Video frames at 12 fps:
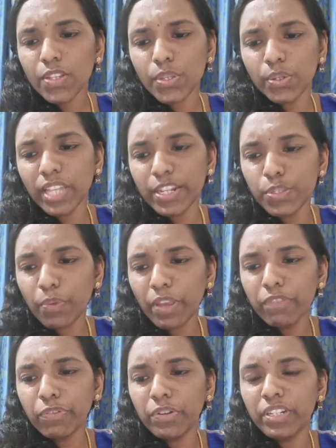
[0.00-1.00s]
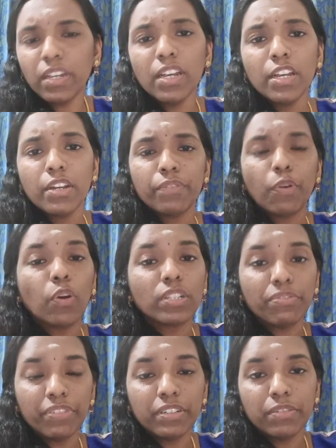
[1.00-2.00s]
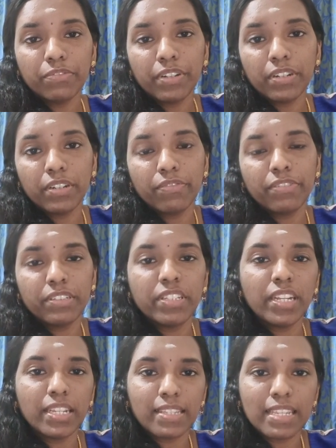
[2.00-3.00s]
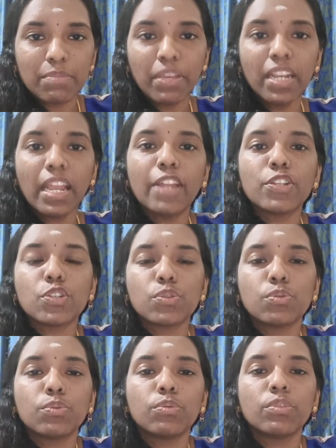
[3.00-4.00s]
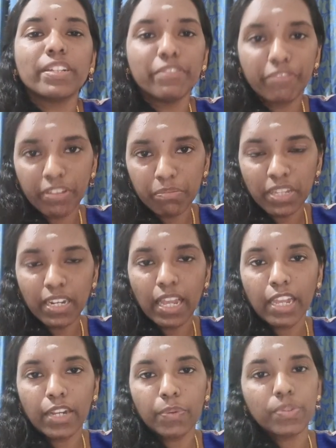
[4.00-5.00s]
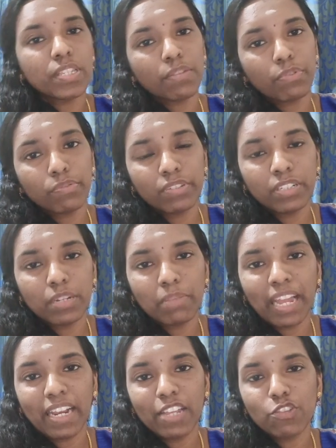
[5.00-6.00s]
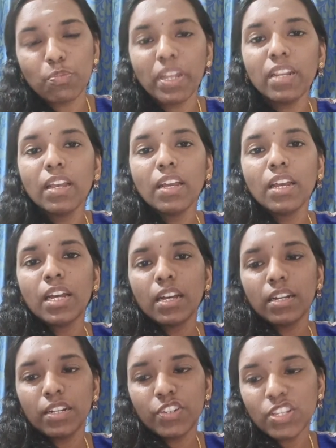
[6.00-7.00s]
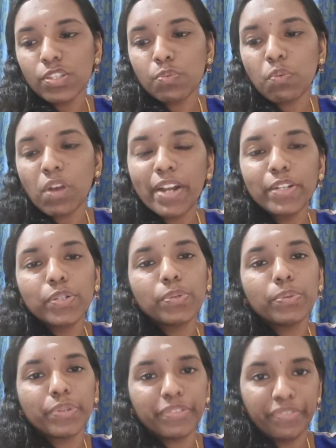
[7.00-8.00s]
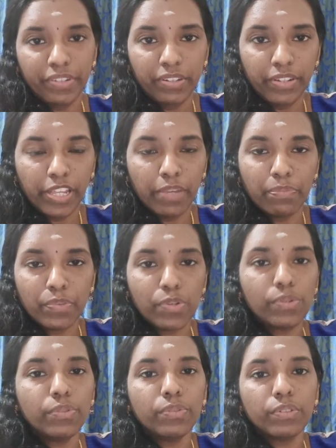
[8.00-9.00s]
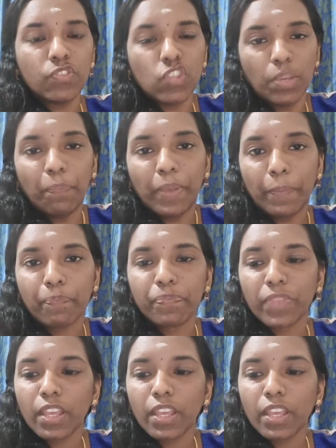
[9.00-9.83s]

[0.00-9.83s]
So that's why for further assessment and to confirm the diagnosis and for further management, she just want to refer him to GP.